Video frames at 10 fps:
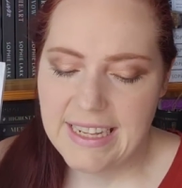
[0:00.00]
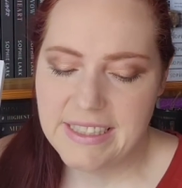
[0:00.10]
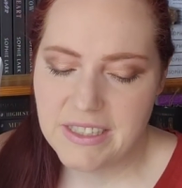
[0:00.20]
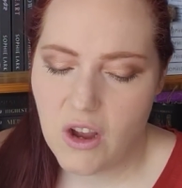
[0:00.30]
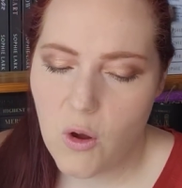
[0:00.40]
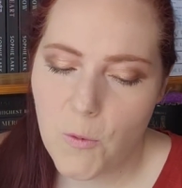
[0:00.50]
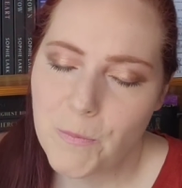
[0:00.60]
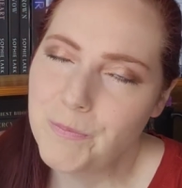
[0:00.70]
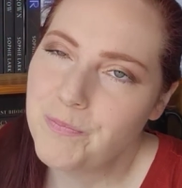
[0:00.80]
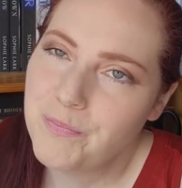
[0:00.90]
And
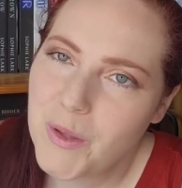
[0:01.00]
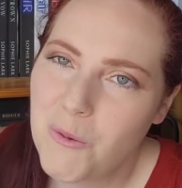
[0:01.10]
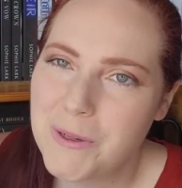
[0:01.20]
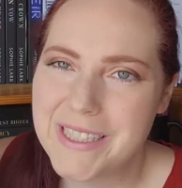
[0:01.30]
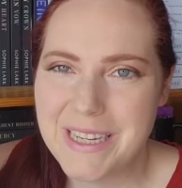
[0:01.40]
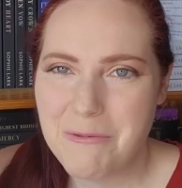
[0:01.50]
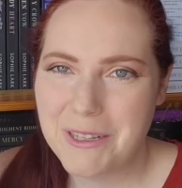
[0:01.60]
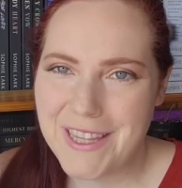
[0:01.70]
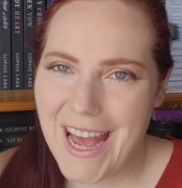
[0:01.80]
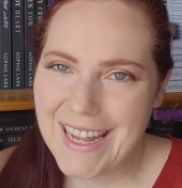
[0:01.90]
so we see
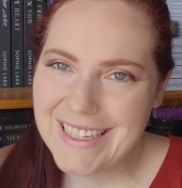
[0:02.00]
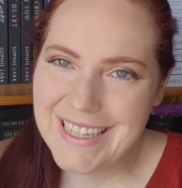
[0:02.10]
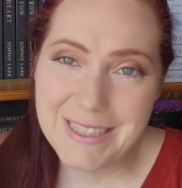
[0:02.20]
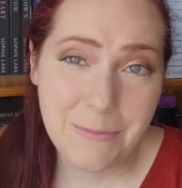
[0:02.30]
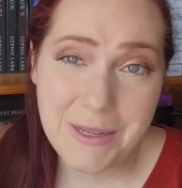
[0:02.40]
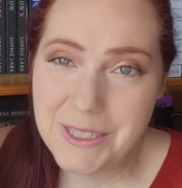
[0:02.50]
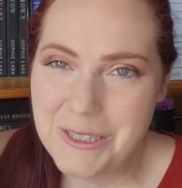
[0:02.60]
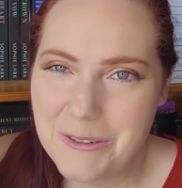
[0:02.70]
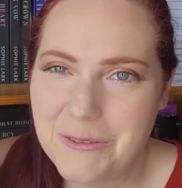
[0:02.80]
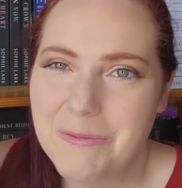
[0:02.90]
what that gets them
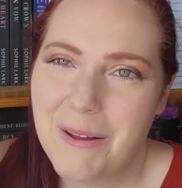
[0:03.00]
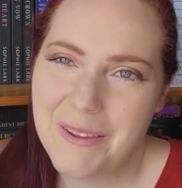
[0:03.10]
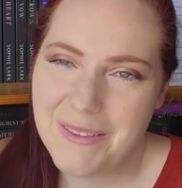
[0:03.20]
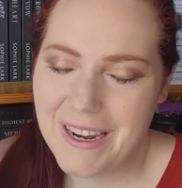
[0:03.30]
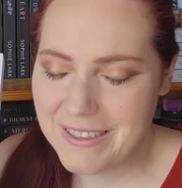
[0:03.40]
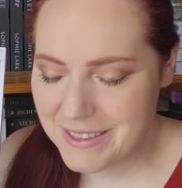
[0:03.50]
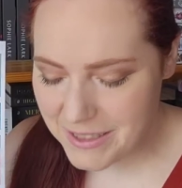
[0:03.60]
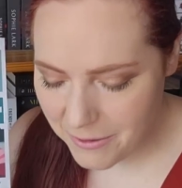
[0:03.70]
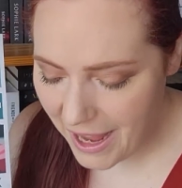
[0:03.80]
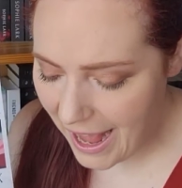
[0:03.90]
into while they're there.
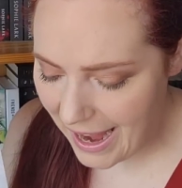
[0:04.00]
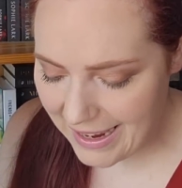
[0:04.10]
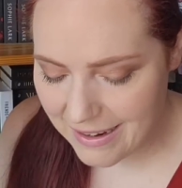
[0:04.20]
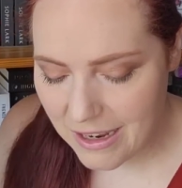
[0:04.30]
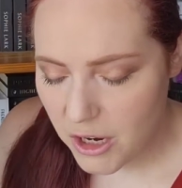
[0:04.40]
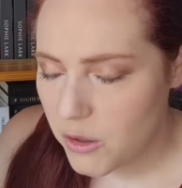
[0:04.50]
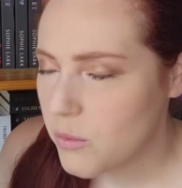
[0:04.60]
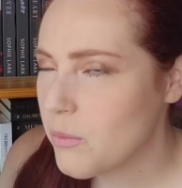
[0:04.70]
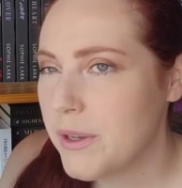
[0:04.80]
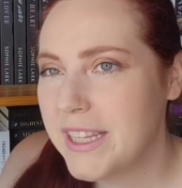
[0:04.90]
So yeah, I
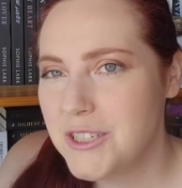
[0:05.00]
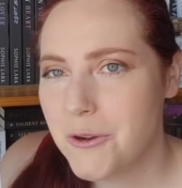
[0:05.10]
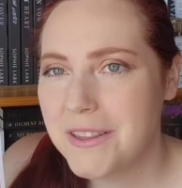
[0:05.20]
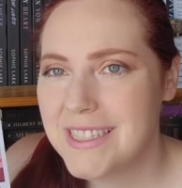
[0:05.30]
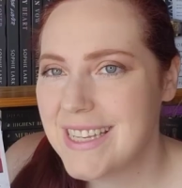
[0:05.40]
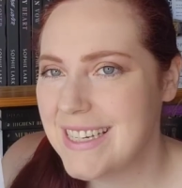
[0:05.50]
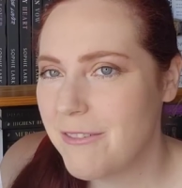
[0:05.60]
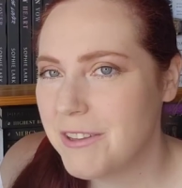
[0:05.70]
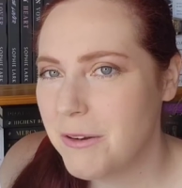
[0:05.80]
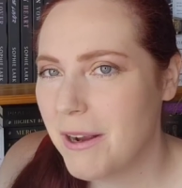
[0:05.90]
really enjoyed this. I
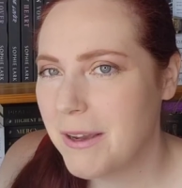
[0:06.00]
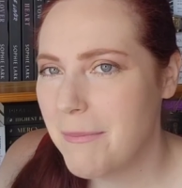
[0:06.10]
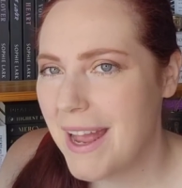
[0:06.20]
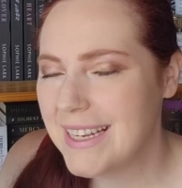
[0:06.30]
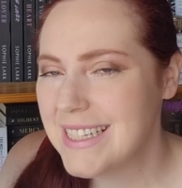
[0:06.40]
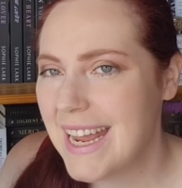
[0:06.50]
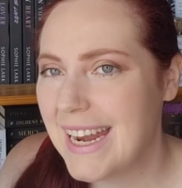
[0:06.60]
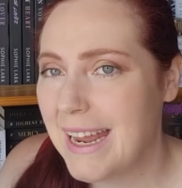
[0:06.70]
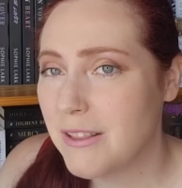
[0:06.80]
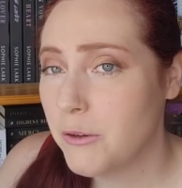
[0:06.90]
definitely recommend,
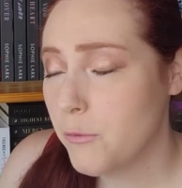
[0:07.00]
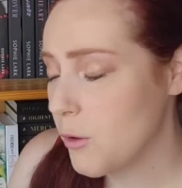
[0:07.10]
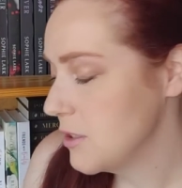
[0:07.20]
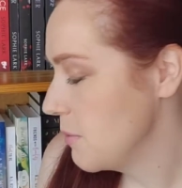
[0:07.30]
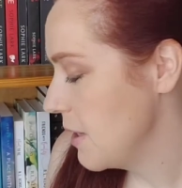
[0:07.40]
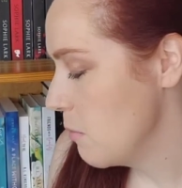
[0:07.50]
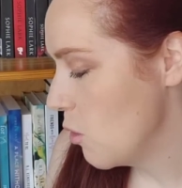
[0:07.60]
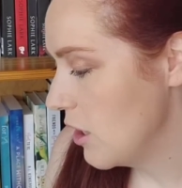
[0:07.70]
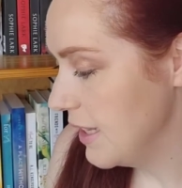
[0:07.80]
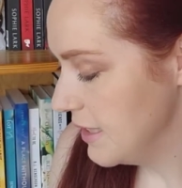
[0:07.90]
and I look forward to
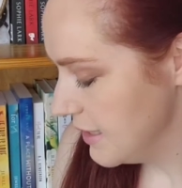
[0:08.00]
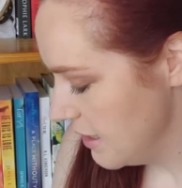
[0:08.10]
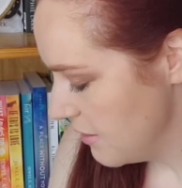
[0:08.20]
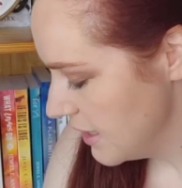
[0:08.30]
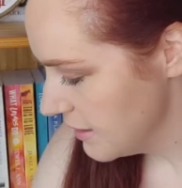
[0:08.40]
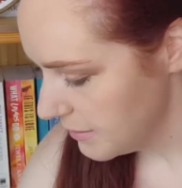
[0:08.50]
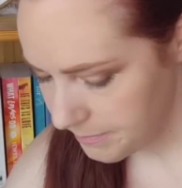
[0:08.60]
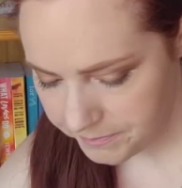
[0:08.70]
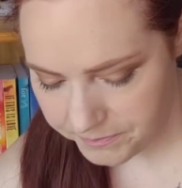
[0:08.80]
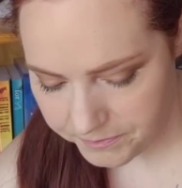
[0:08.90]
reading more in the series.